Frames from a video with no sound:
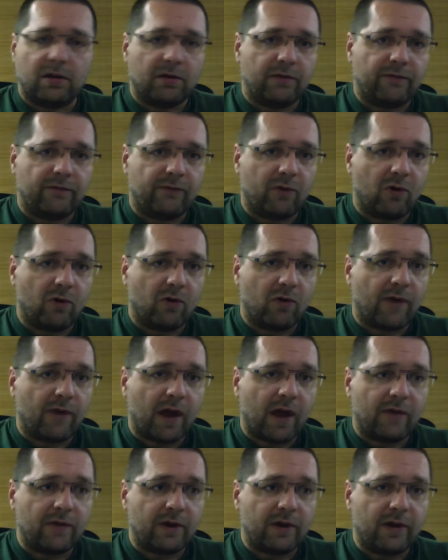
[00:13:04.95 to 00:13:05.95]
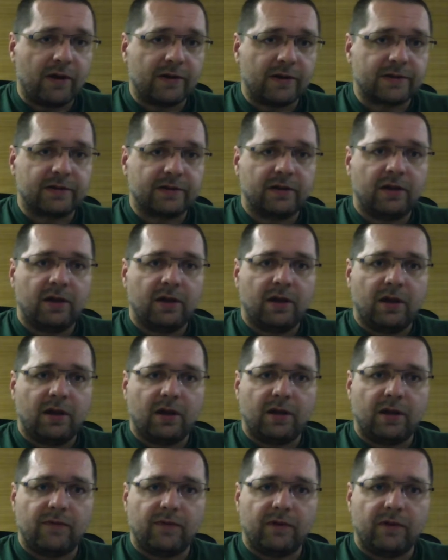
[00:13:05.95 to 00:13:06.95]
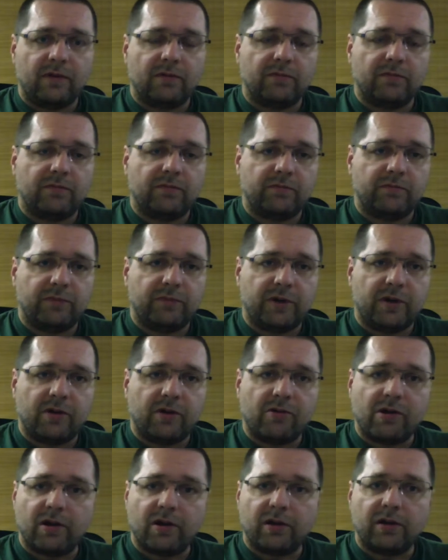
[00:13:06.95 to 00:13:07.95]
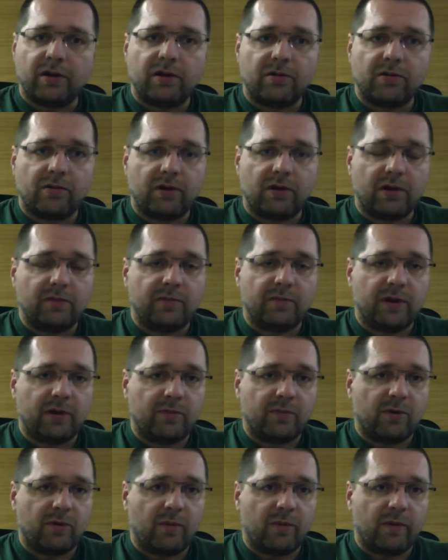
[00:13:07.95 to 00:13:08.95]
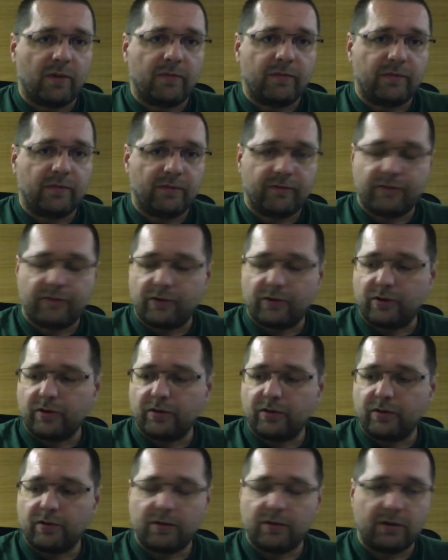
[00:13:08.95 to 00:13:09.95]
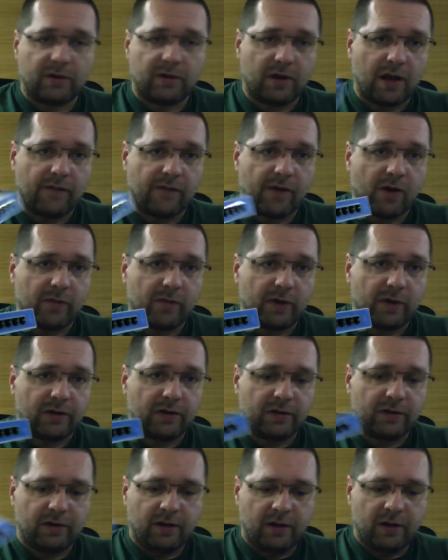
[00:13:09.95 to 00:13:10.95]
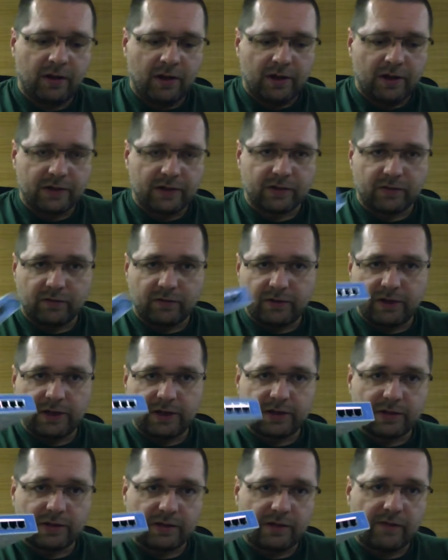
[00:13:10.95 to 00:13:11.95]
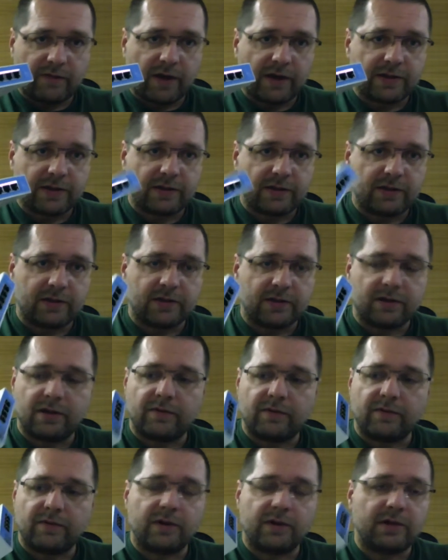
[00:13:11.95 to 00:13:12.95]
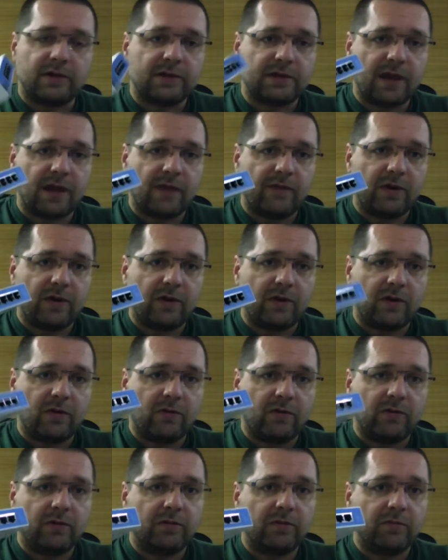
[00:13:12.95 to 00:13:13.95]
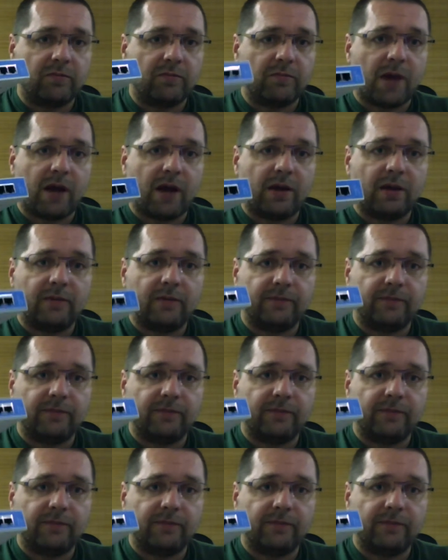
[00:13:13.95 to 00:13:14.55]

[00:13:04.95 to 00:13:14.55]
4 or 5 years it will be a really big problem for environment. So this device is even saving your money